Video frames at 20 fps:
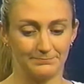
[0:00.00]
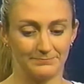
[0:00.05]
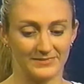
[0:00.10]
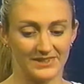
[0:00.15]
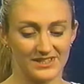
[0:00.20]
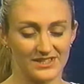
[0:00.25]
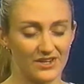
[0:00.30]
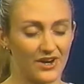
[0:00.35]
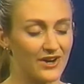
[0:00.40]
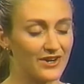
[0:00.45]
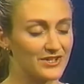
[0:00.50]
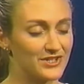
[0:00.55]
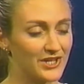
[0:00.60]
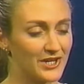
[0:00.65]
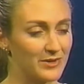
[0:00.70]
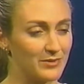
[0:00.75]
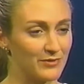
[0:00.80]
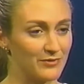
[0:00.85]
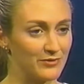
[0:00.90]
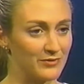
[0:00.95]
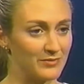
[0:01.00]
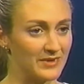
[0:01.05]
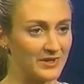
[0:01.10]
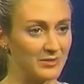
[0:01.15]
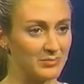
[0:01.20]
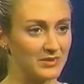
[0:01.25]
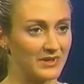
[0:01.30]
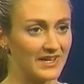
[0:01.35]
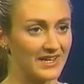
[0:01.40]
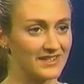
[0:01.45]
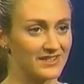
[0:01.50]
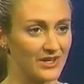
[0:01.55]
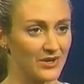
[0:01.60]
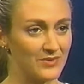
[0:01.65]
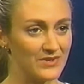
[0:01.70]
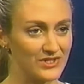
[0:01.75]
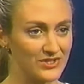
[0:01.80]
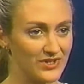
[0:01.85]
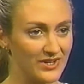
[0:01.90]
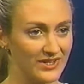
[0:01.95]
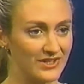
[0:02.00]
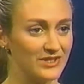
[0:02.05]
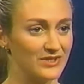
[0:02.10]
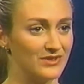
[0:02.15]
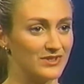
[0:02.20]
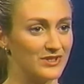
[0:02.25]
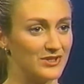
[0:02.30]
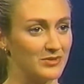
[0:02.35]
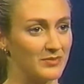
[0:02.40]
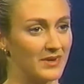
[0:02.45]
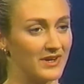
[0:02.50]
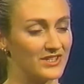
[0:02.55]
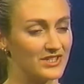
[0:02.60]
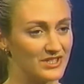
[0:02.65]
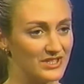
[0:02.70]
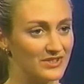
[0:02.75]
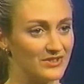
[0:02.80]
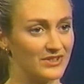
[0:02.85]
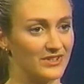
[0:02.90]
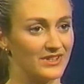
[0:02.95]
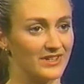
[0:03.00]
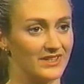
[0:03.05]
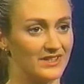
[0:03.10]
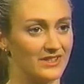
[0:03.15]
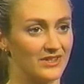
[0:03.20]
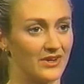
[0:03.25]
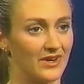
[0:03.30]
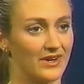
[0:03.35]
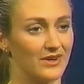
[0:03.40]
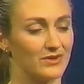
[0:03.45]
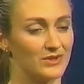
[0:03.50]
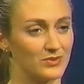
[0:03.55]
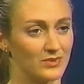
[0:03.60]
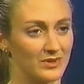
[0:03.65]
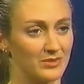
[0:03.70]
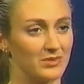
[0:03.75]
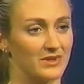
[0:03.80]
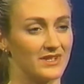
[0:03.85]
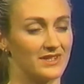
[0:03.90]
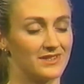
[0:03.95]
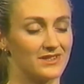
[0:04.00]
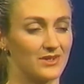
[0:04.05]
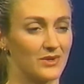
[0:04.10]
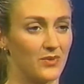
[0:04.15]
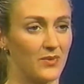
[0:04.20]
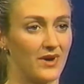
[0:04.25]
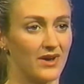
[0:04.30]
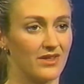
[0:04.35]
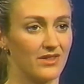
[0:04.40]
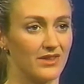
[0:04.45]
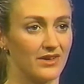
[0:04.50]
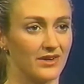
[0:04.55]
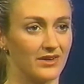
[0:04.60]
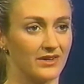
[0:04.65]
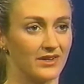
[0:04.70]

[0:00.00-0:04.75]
it's a hard tournament for me to play because I always try to do too much, too good. You know, I always want to play so well there.